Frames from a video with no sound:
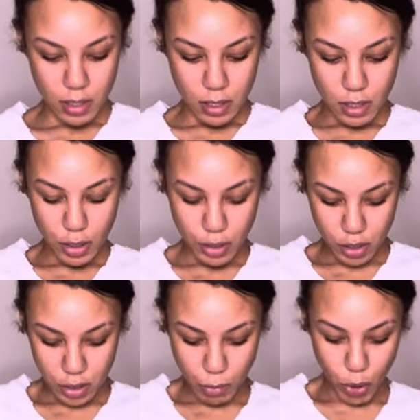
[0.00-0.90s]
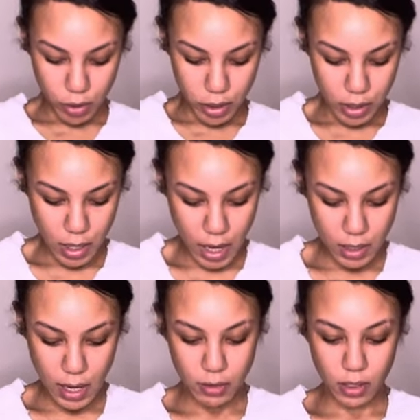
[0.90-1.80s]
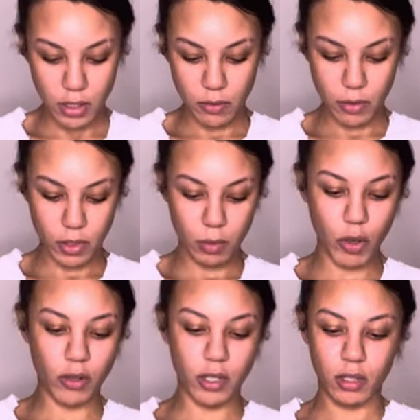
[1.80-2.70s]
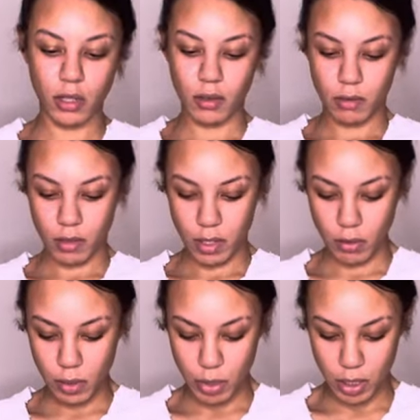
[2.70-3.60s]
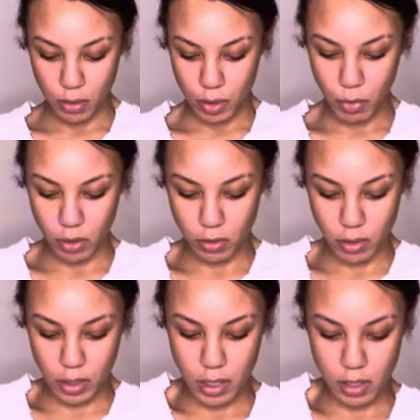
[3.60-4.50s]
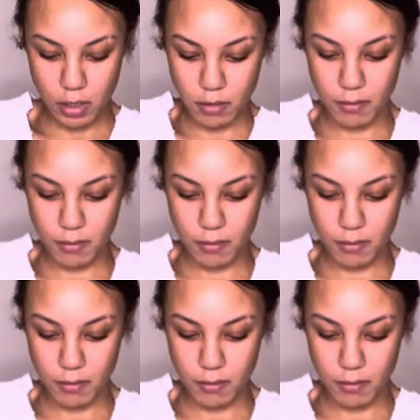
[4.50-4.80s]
These are just bulky. Hand towels in general are just bulky, so it's only but so small you're gonna get it.